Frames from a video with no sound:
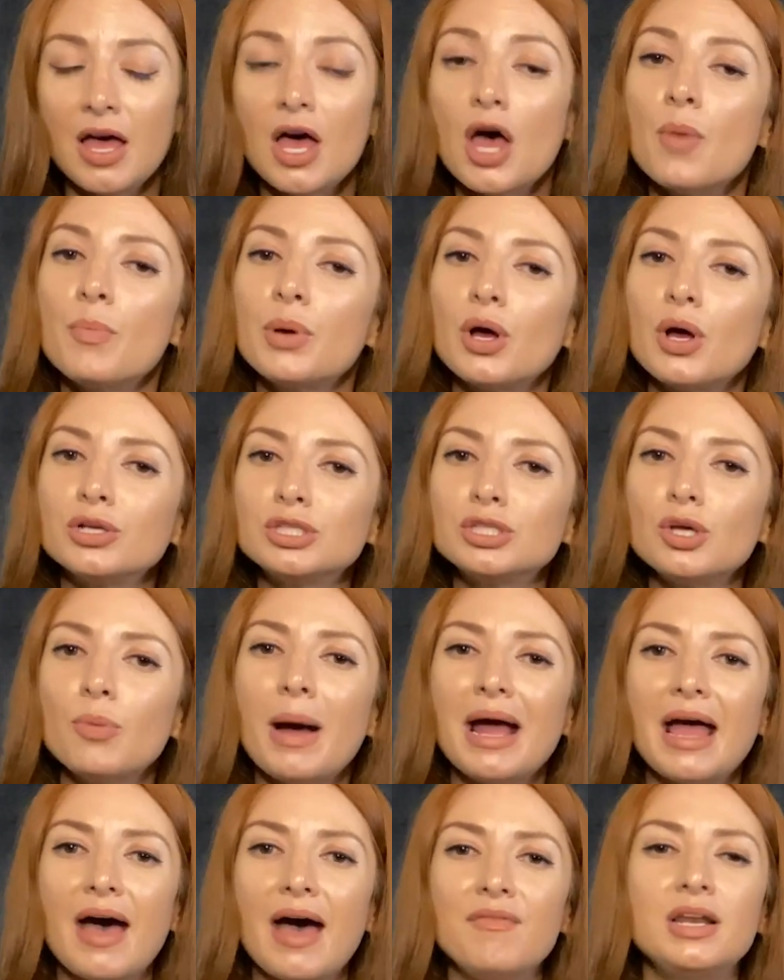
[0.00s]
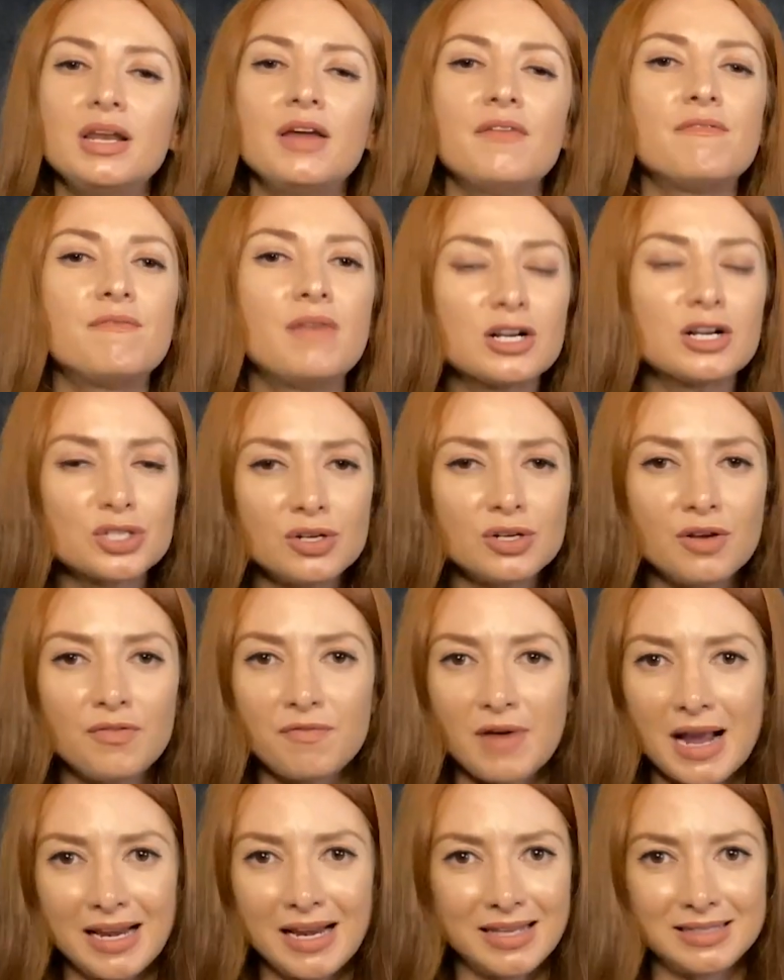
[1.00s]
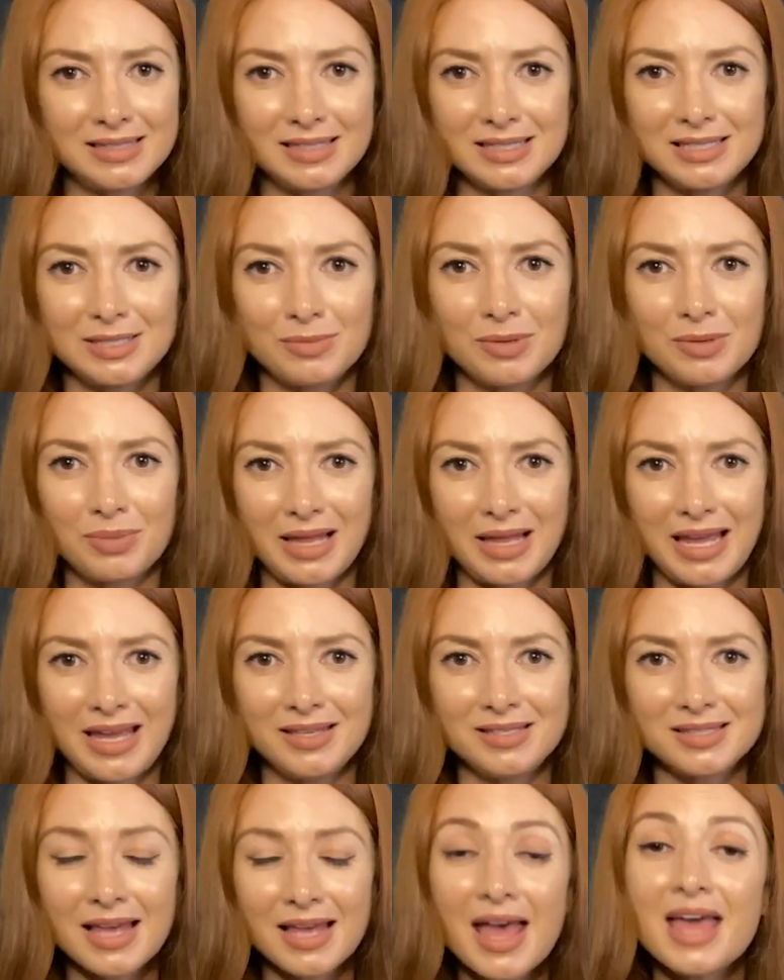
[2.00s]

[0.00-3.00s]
but also by having a functional finance system in place,